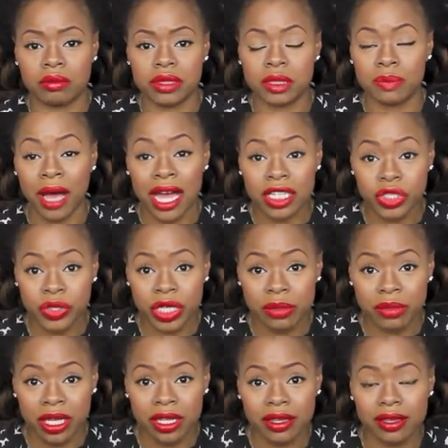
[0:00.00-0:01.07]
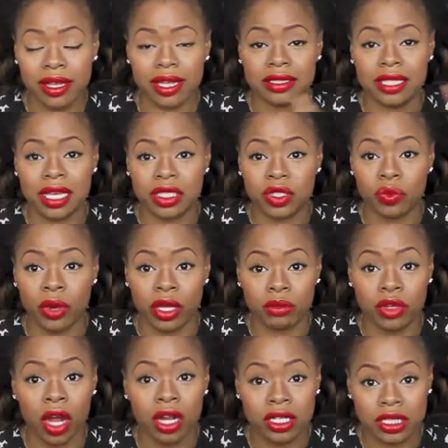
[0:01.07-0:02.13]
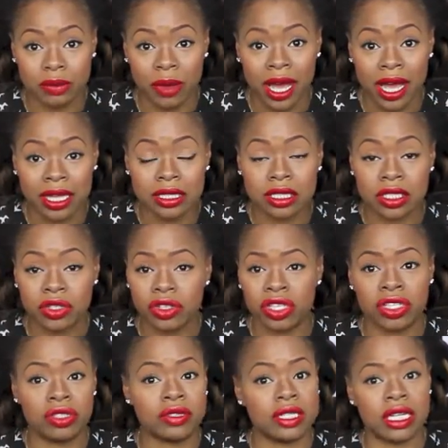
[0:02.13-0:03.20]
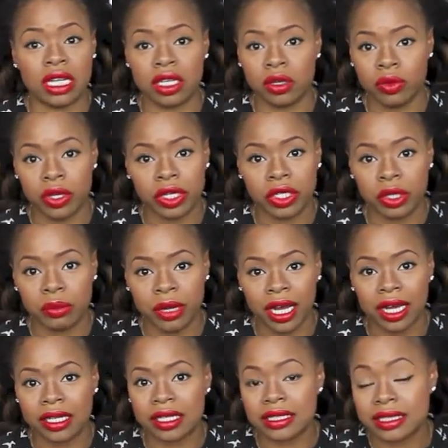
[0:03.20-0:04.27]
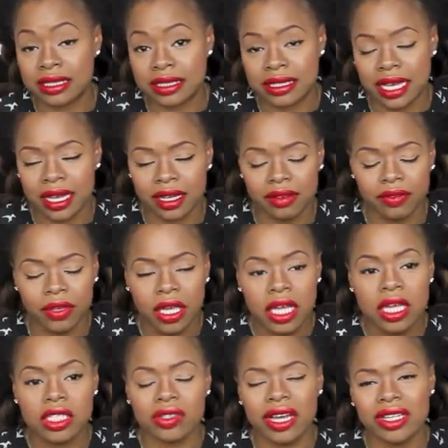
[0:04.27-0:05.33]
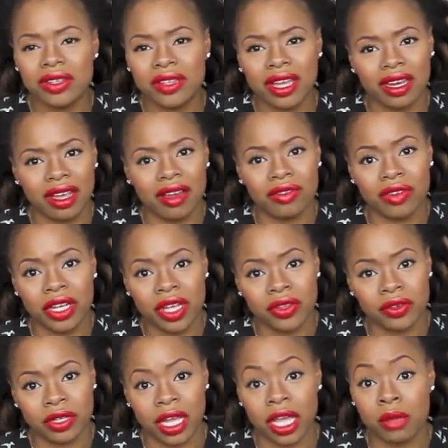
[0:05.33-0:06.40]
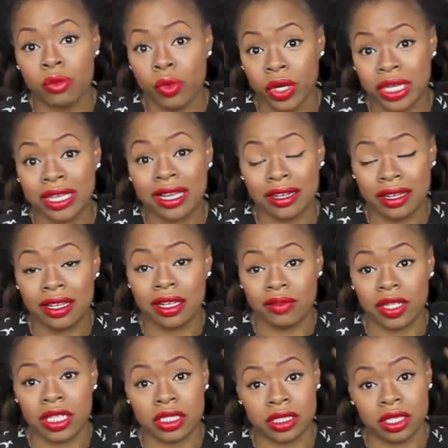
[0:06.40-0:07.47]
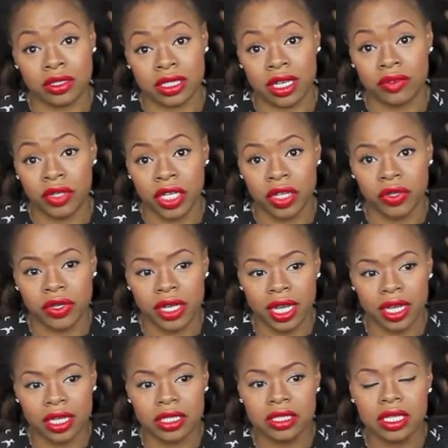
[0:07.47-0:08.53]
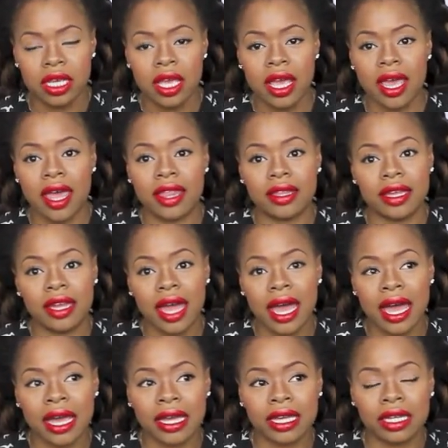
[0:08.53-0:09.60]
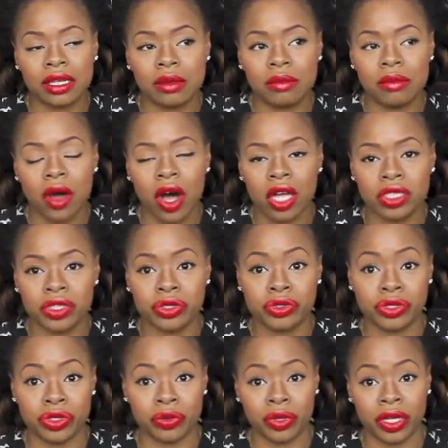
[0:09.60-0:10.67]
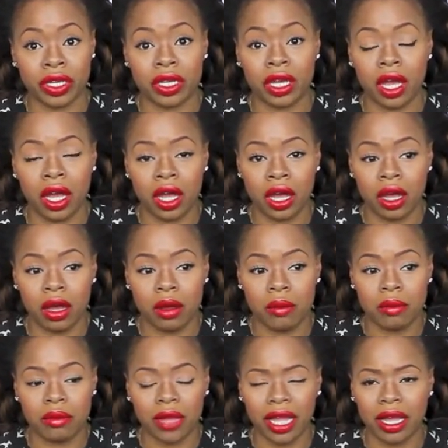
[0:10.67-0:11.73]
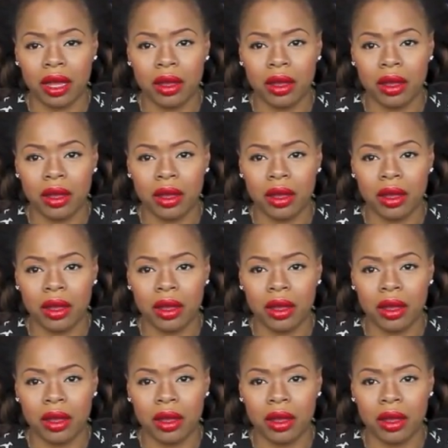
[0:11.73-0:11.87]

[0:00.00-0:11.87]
spot treatment that takes away dark spots, and you can use it anywhere in your body. It's safe. So I do that every other day, morning and evenings, those every other days. And then I am also doing like